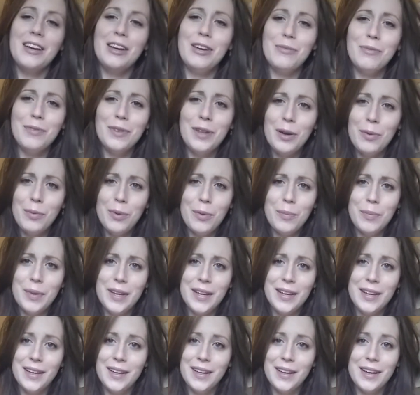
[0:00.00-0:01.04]
it won't
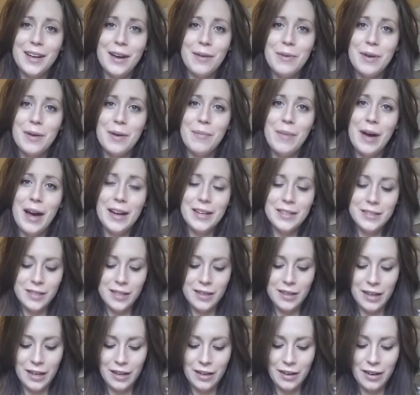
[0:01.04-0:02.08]
be coming back
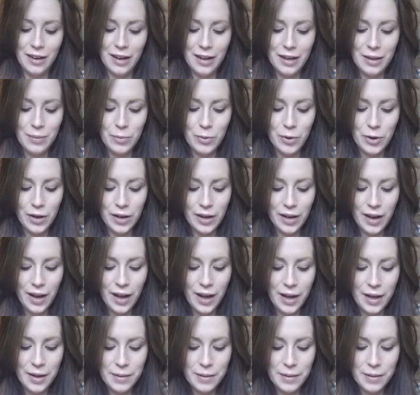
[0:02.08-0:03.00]
to linger anymore.